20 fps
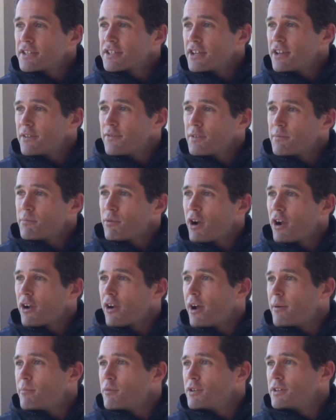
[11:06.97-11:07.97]
Yeah, yeah the surfing
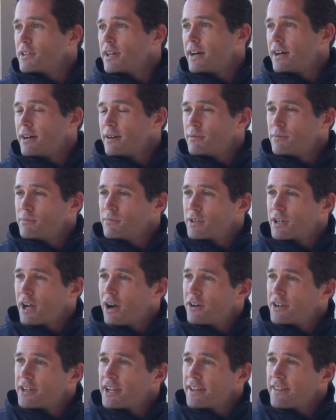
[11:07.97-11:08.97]
program will uh,
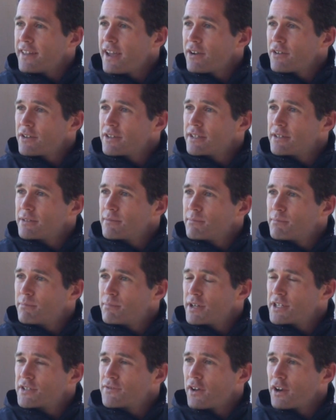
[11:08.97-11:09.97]
will go on down there, and the
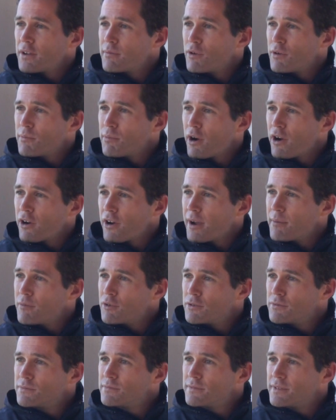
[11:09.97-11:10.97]
beach volleyball
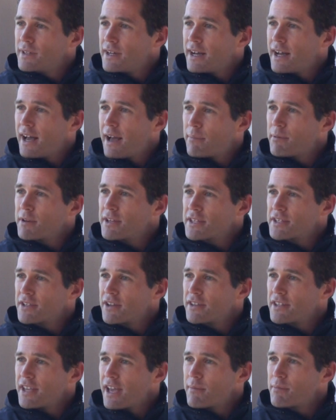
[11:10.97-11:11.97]
program will uh,
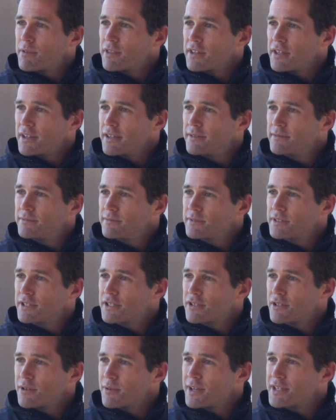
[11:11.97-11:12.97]
happen inside the
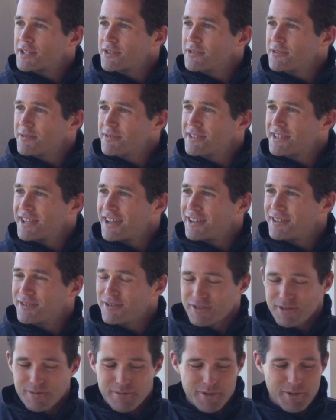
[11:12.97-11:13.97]
amphitheatre. Oh, beautiful. good.
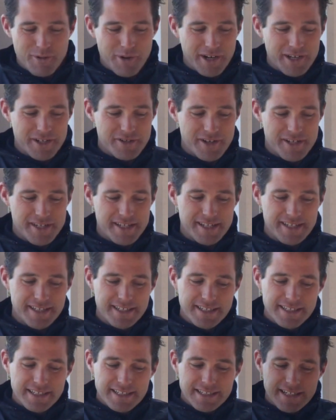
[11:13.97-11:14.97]
So should be quite
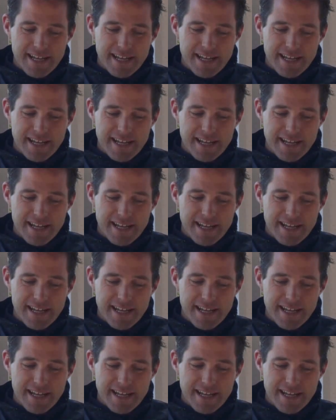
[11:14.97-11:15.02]
interesting.